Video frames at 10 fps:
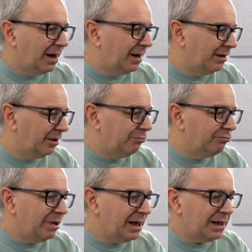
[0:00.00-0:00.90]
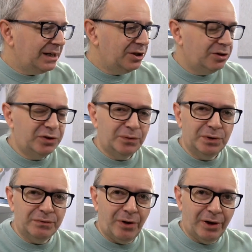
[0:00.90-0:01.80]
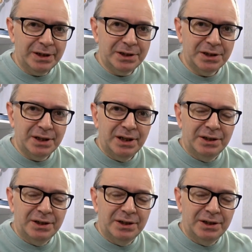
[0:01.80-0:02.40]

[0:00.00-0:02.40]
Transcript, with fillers: uh, a really useful device